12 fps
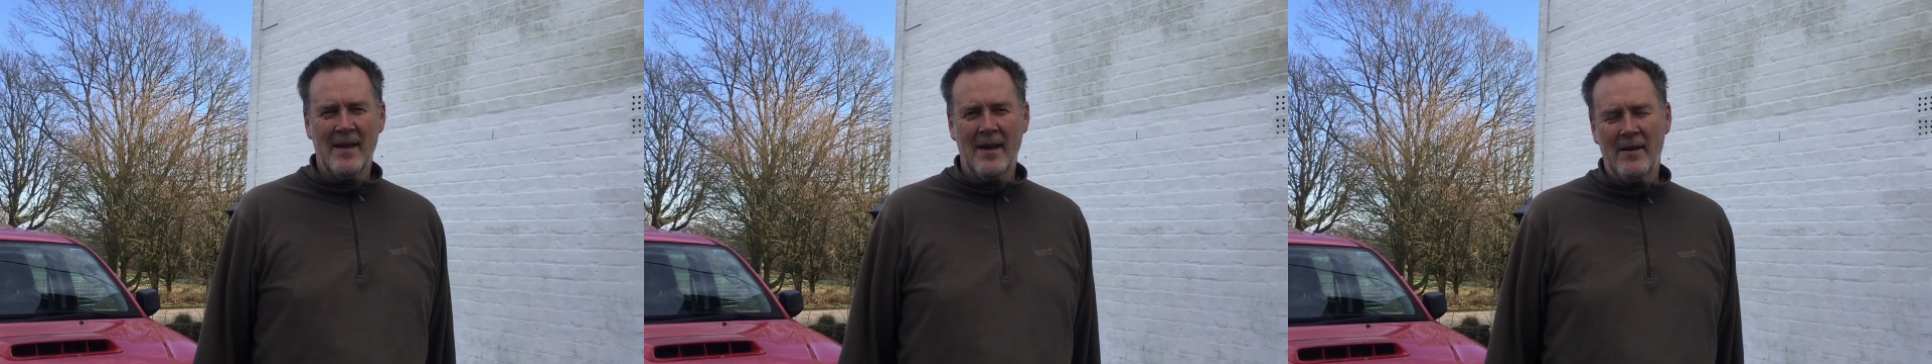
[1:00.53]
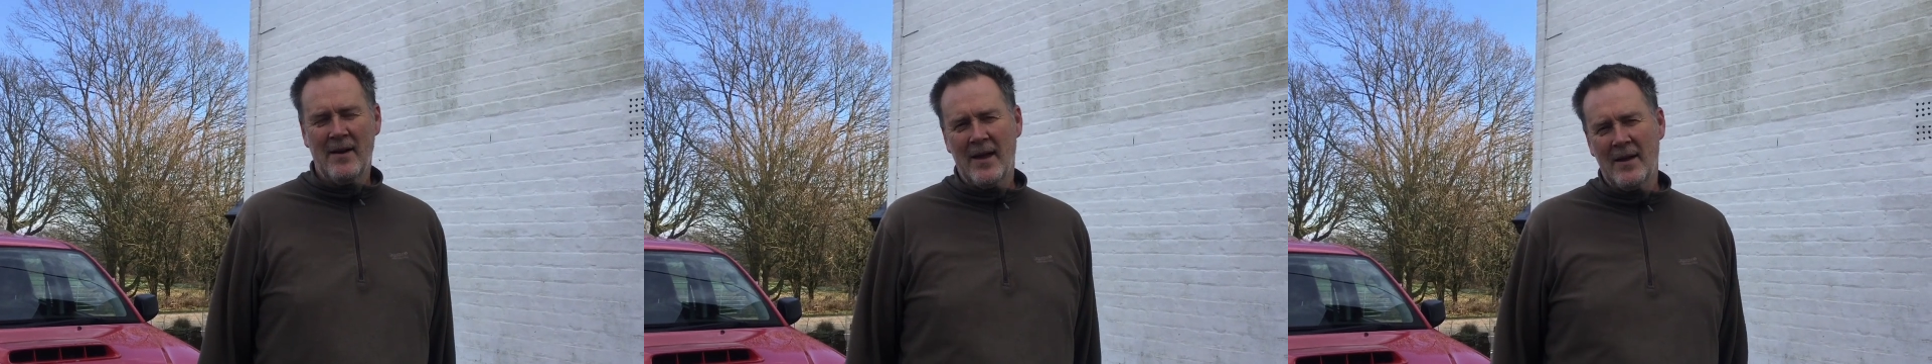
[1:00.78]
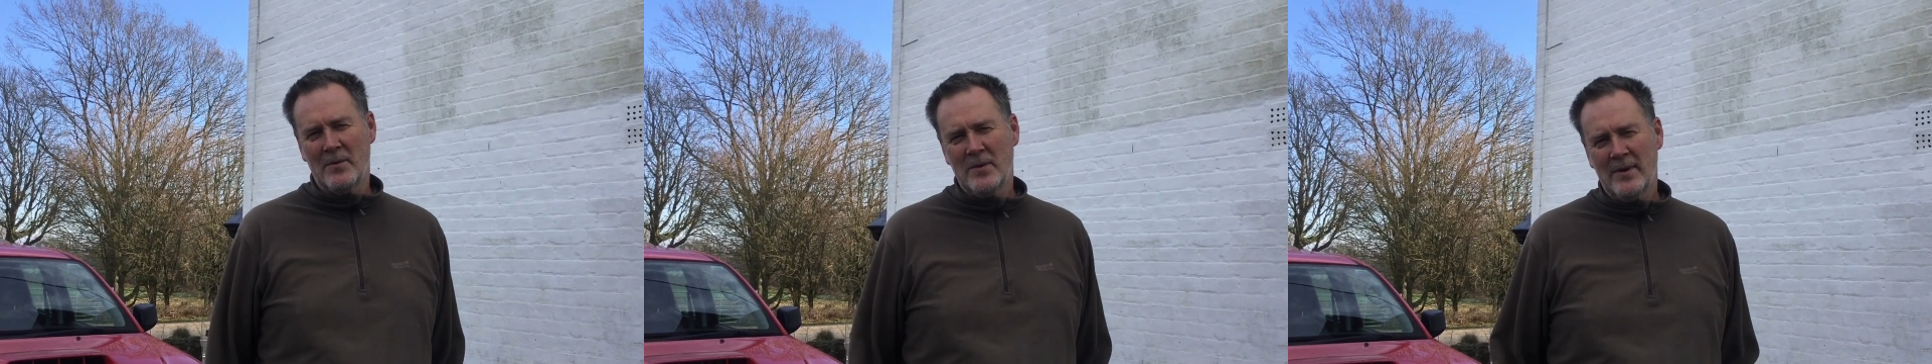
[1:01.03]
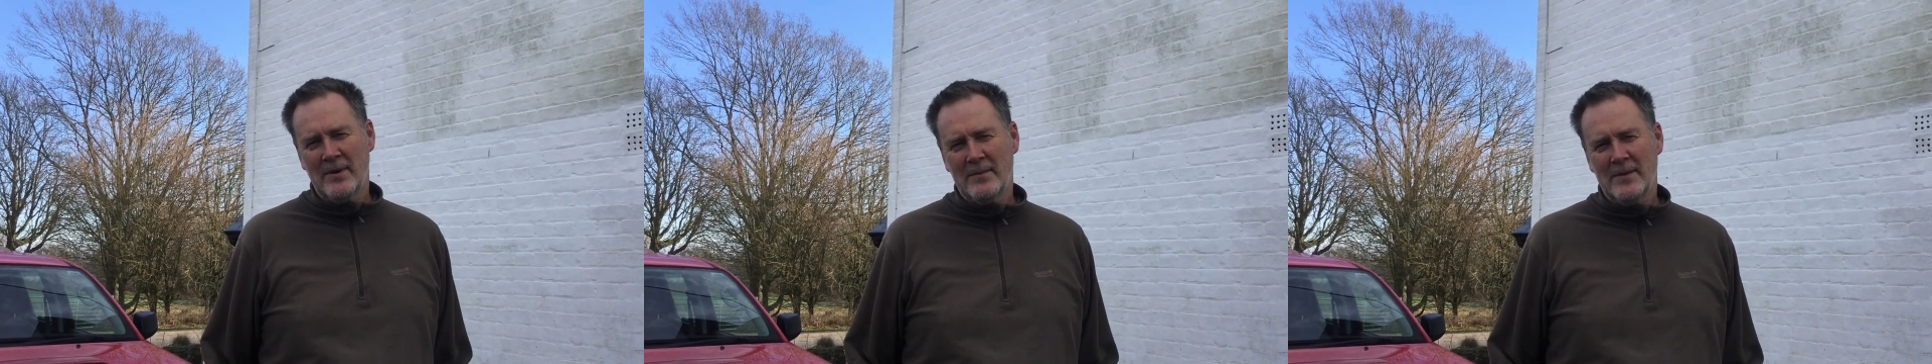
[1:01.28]
Okay,
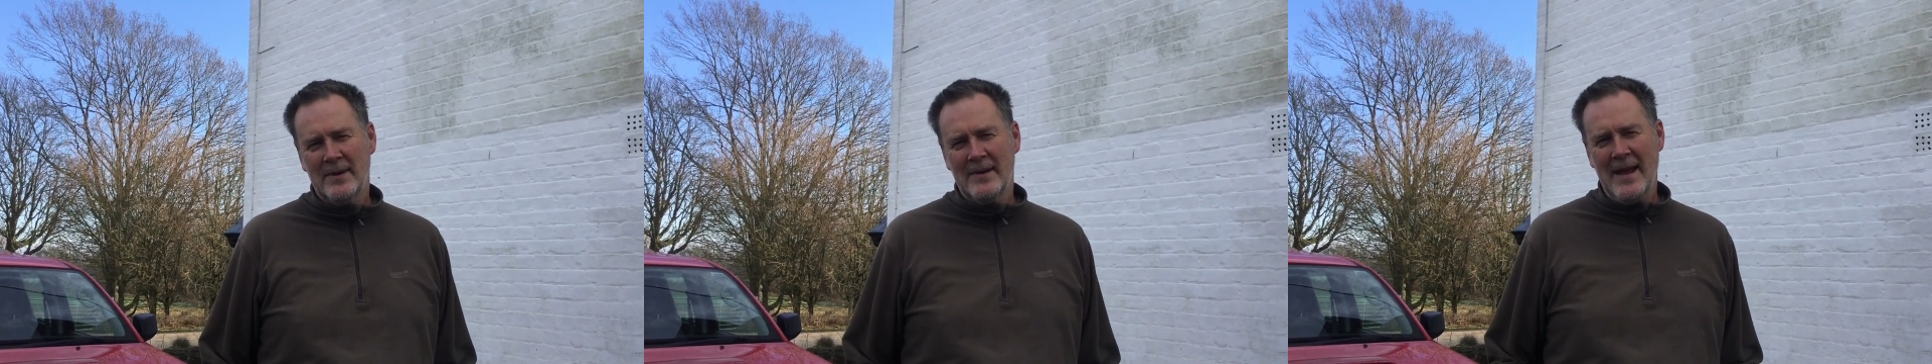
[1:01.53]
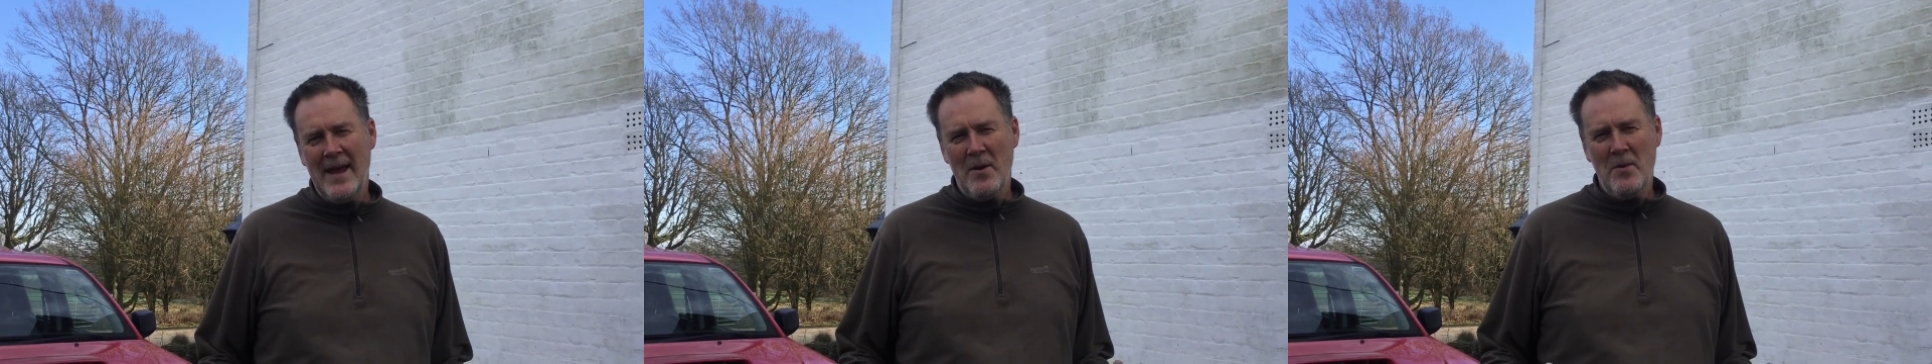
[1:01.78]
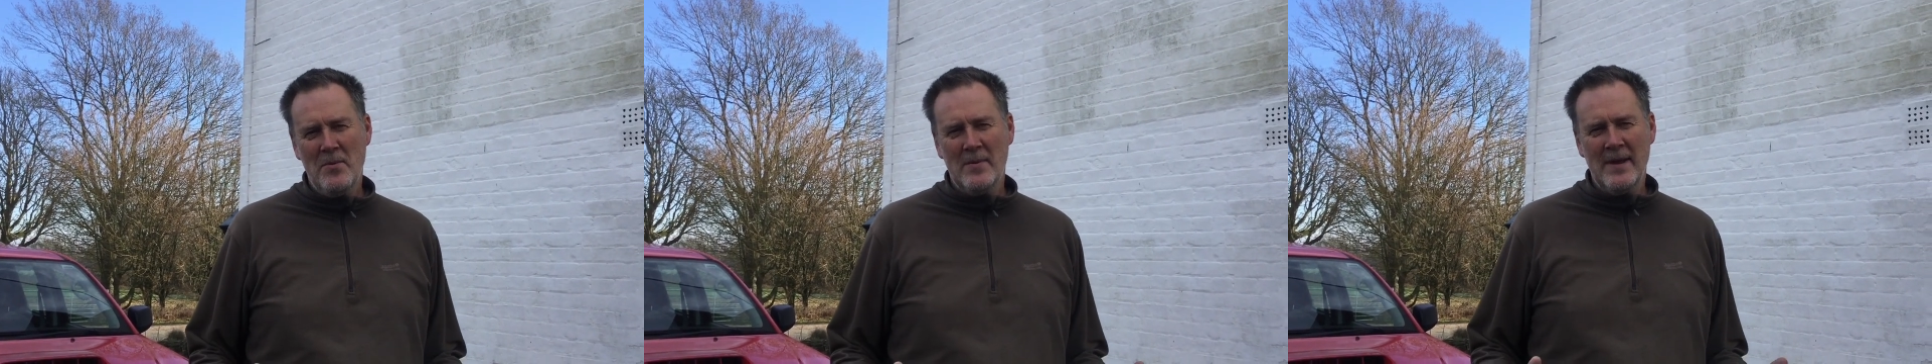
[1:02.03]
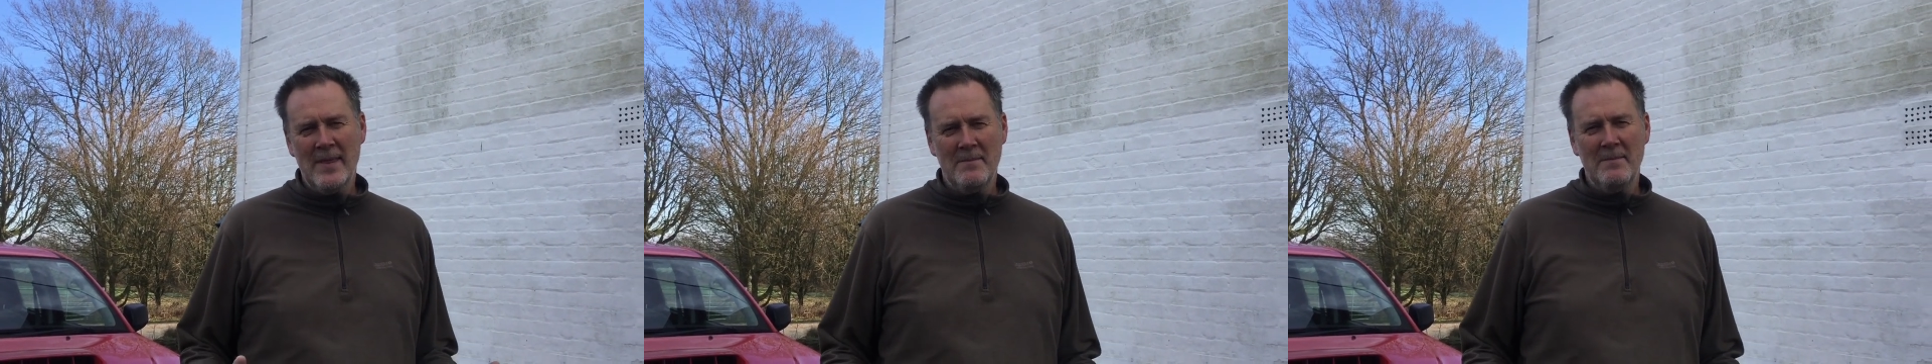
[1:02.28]
we're now
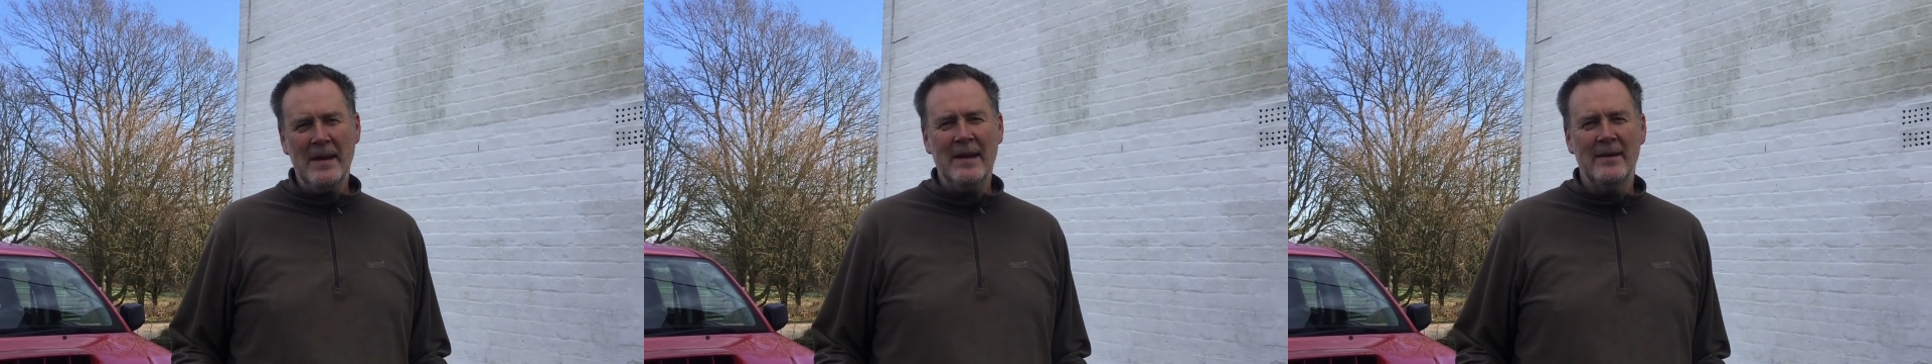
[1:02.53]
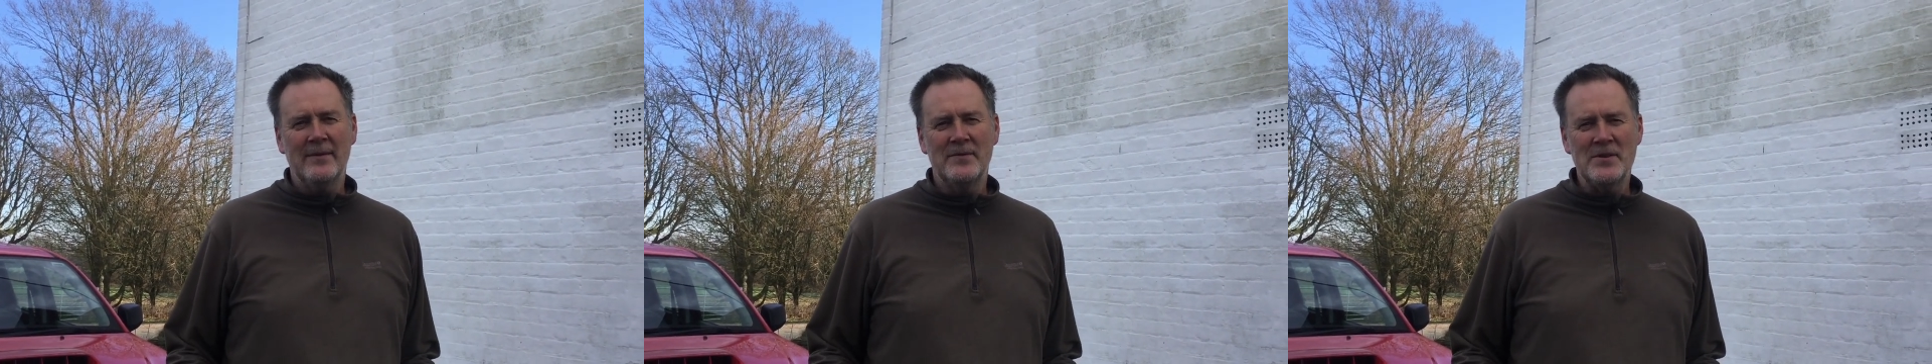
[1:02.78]
in the middle of